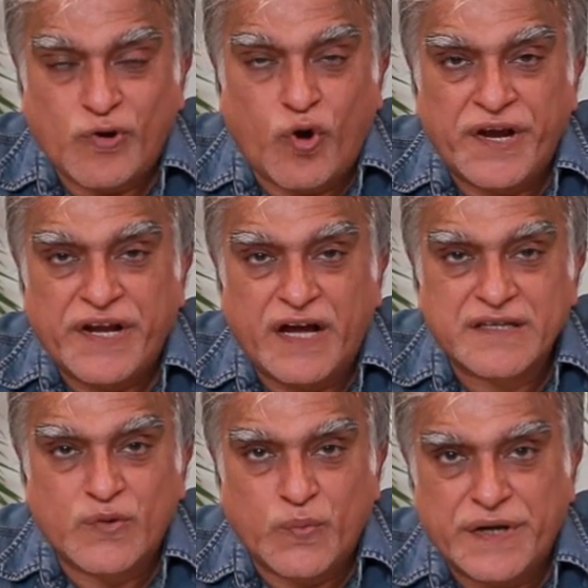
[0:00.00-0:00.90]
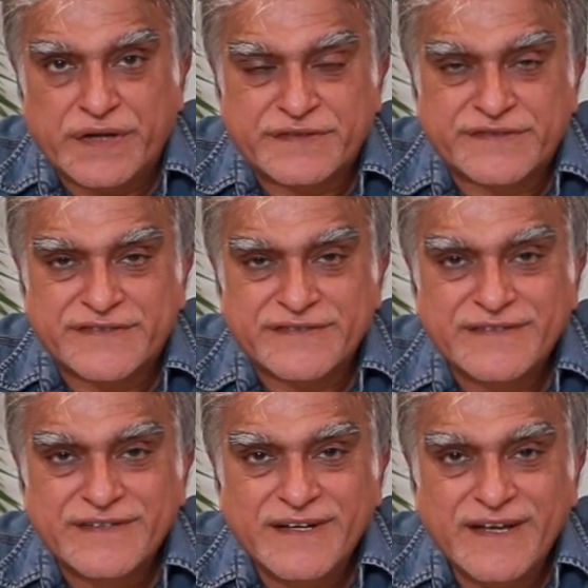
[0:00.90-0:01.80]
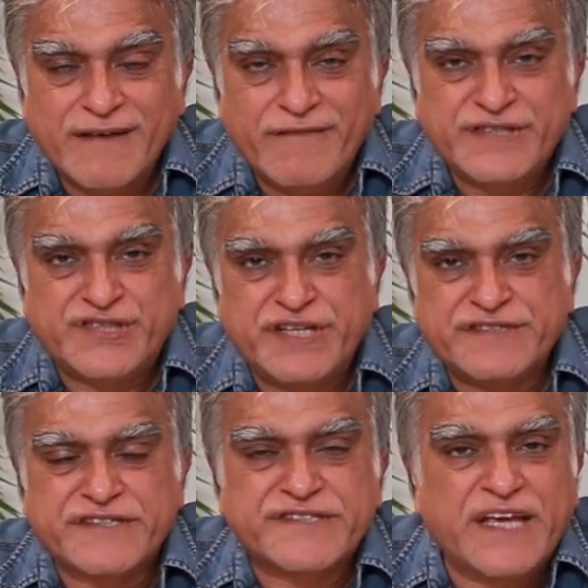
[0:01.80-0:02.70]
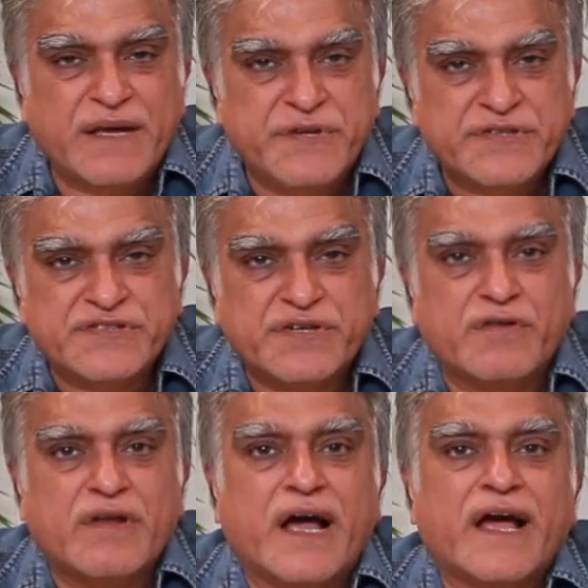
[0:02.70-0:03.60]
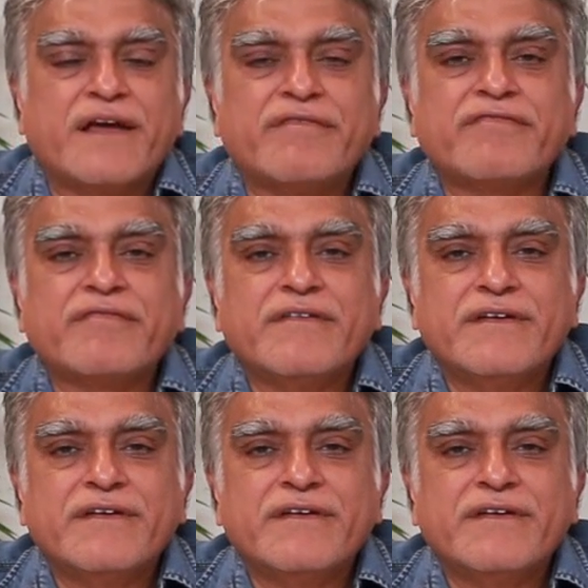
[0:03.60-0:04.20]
Or, in other words, when Jesus came into your life,